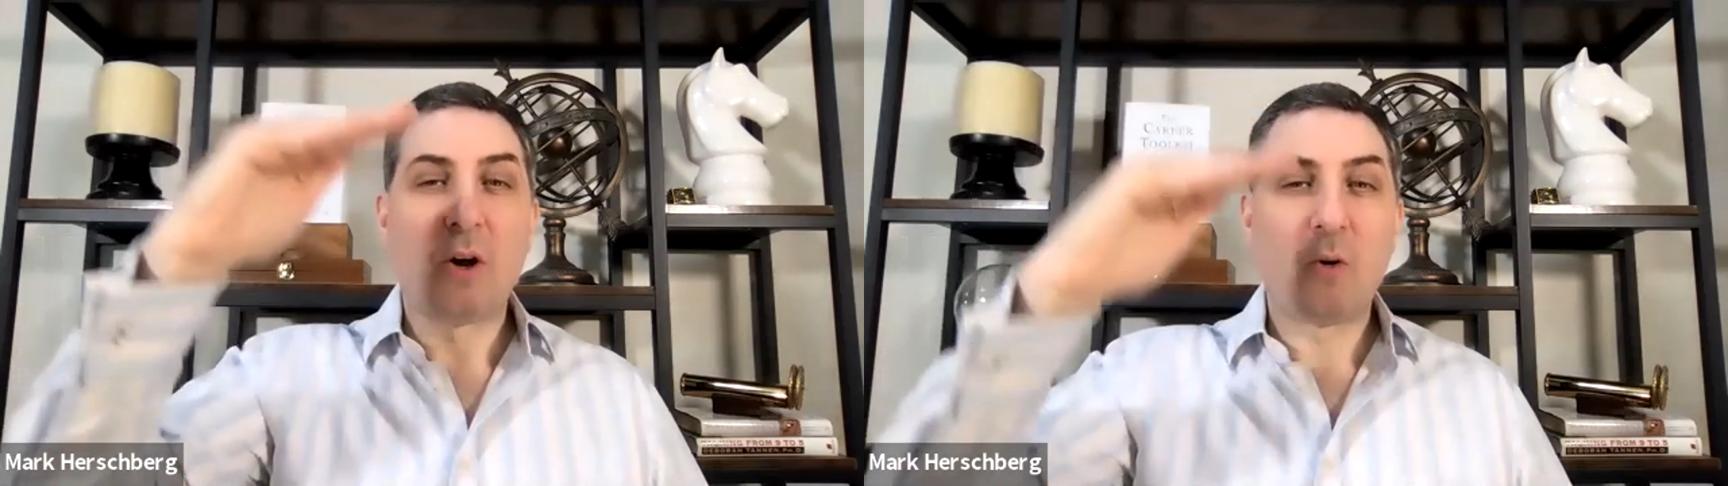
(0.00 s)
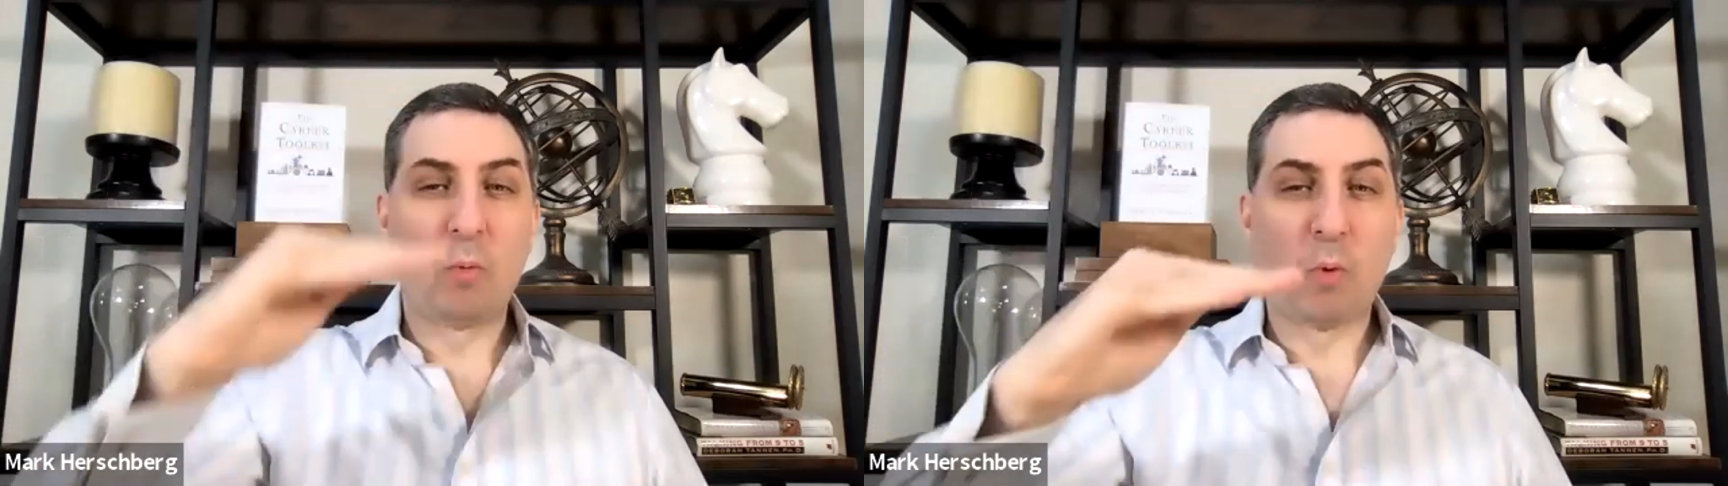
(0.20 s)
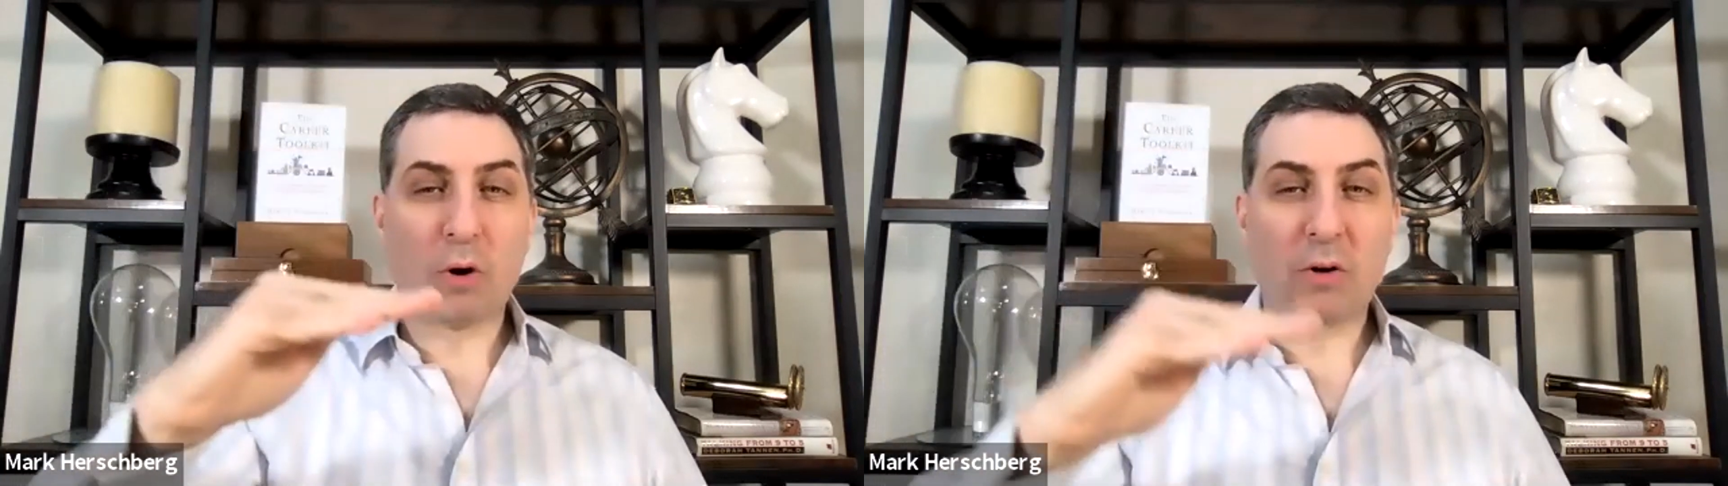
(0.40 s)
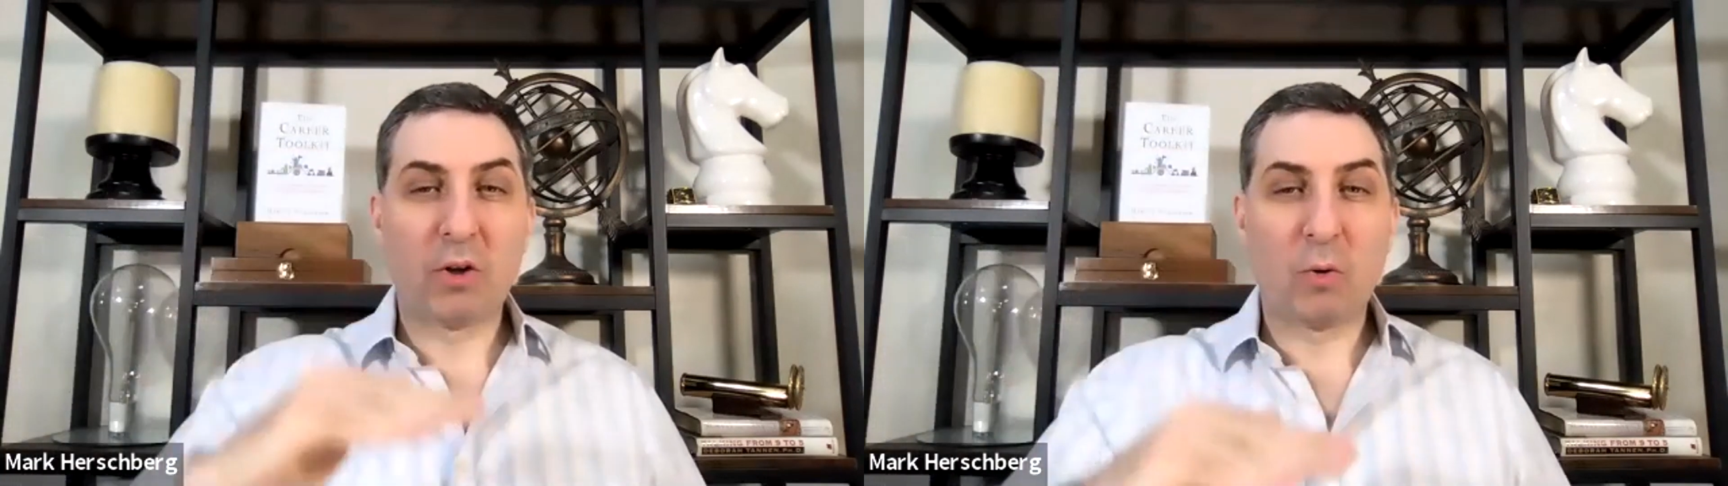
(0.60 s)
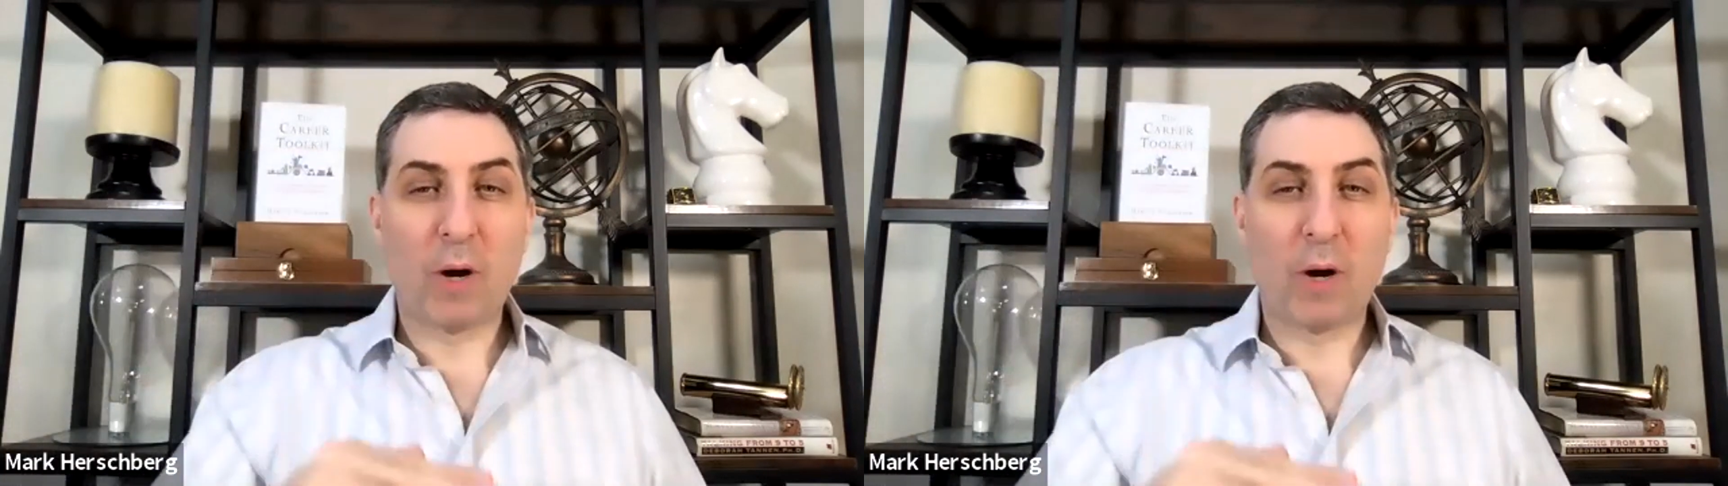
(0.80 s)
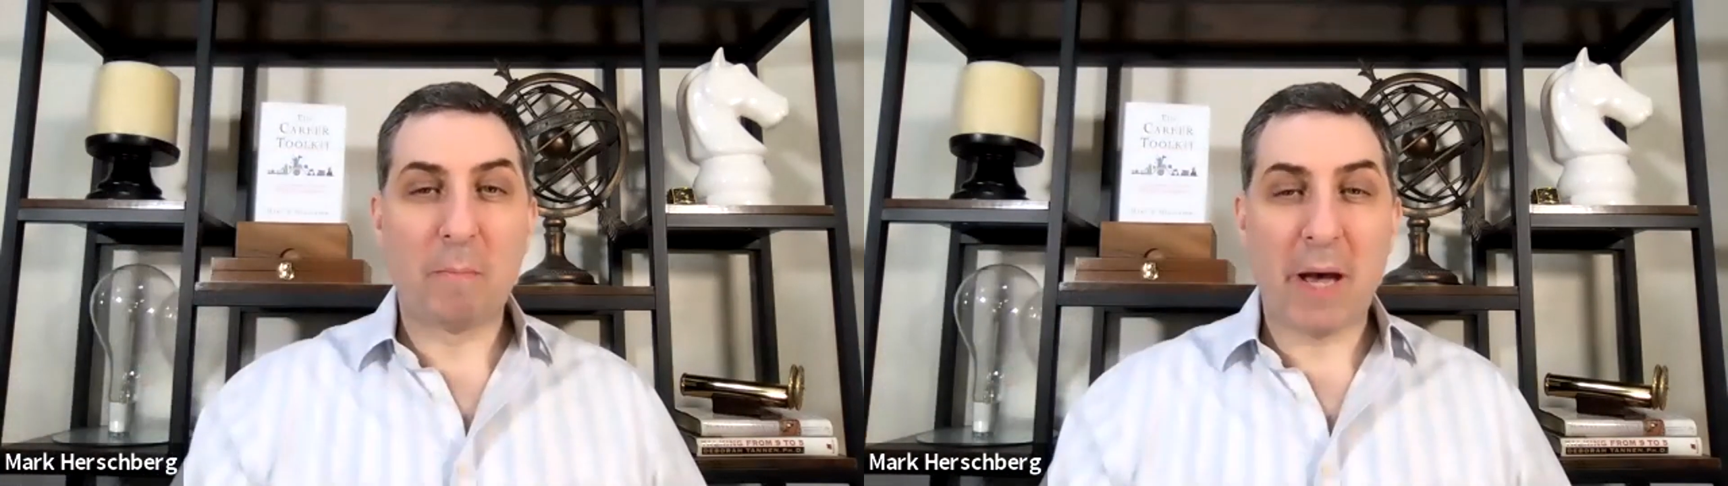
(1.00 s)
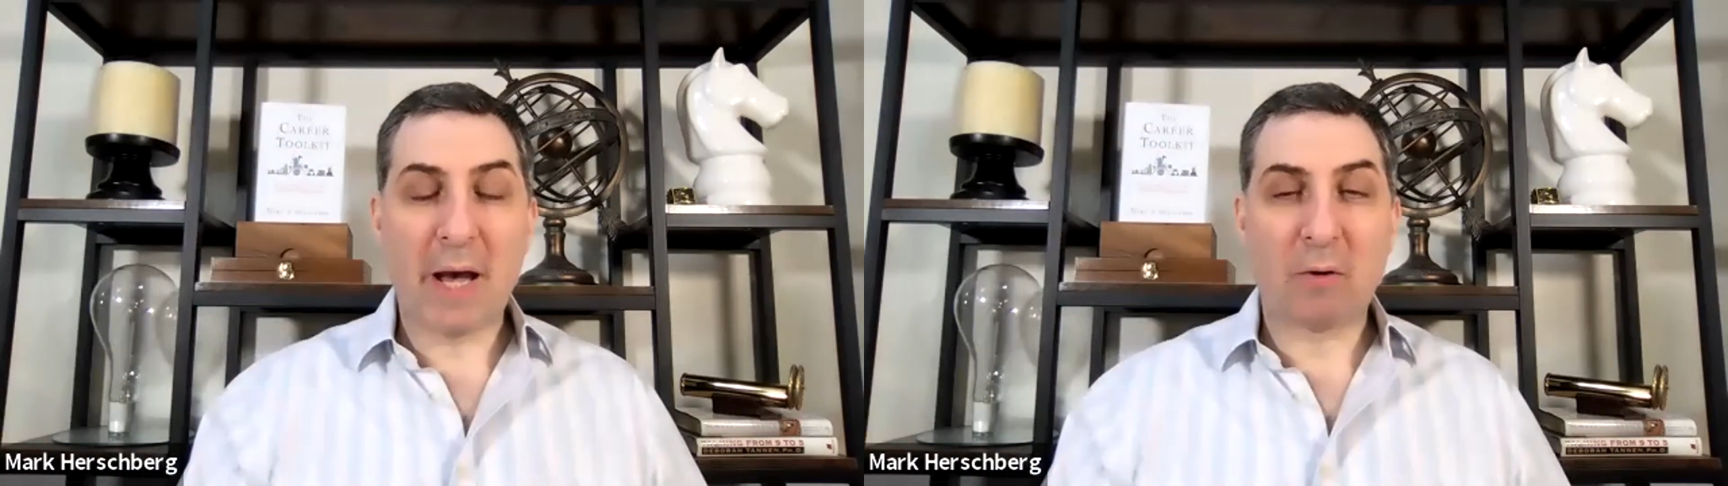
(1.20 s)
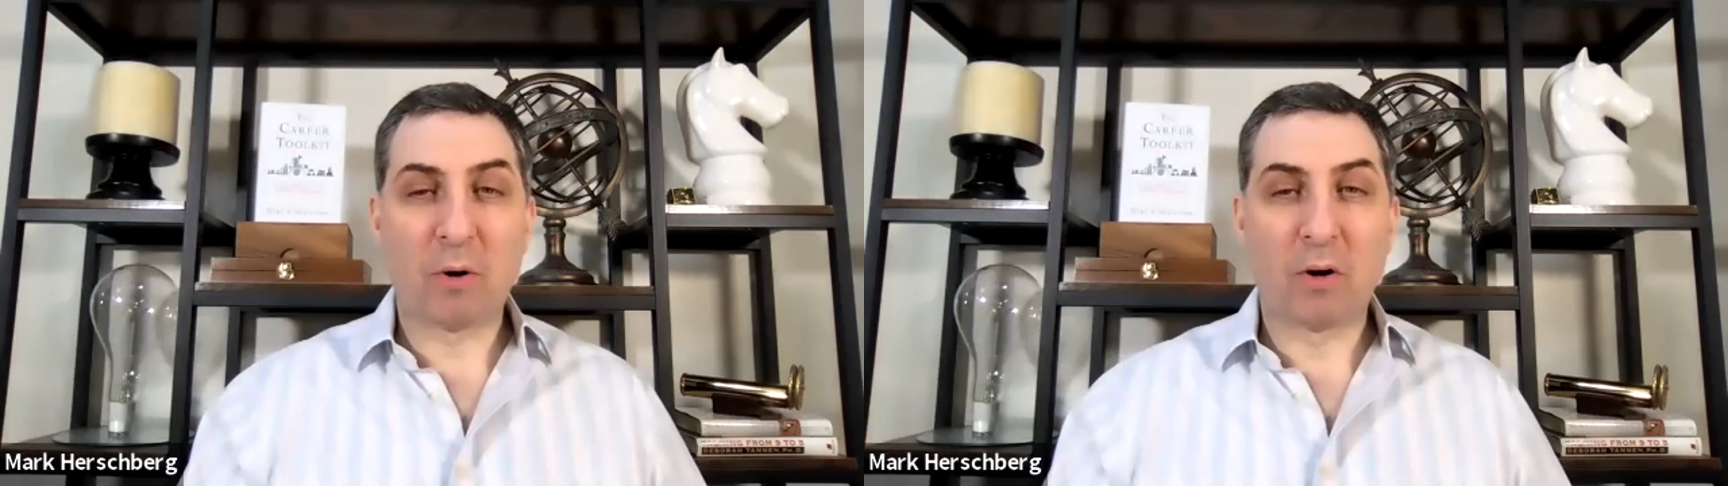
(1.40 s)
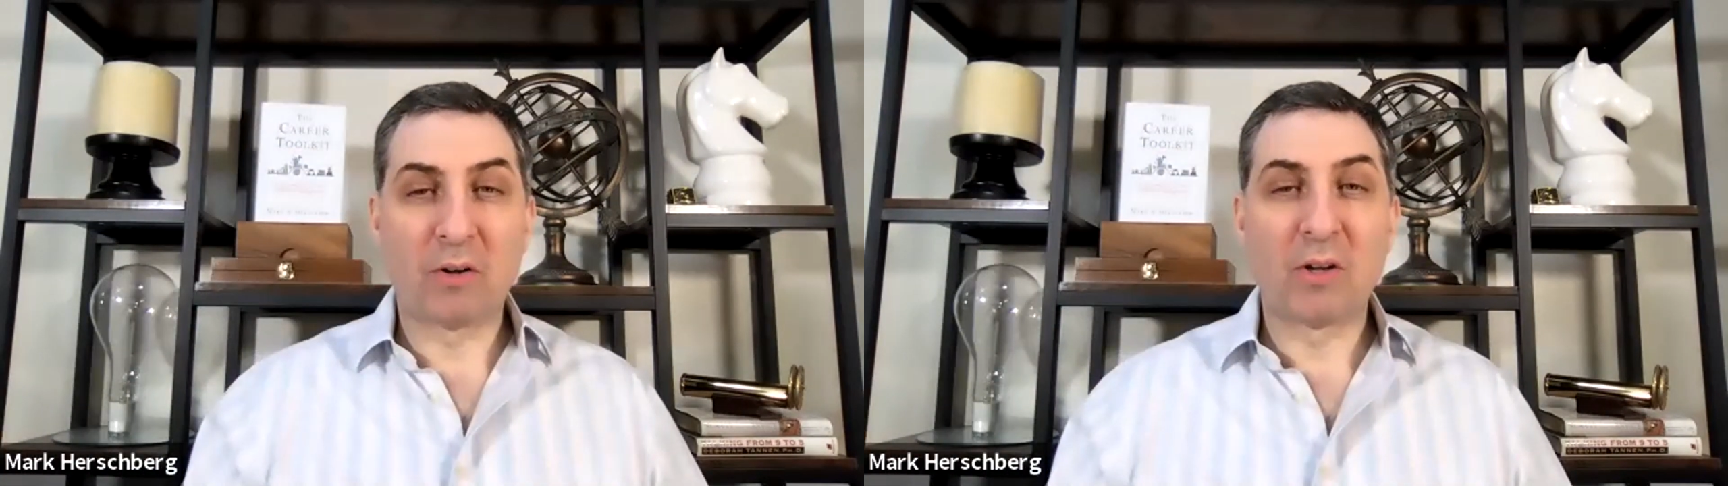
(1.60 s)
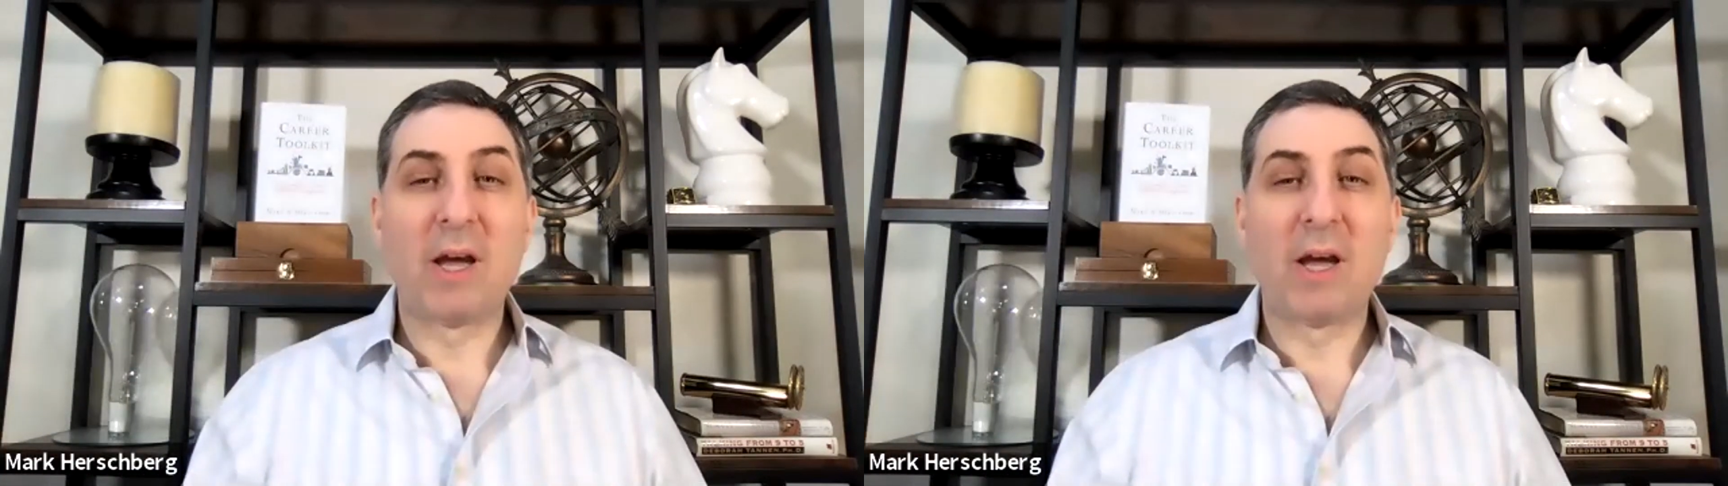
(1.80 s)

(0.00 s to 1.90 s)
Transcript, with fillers: Work your way backwards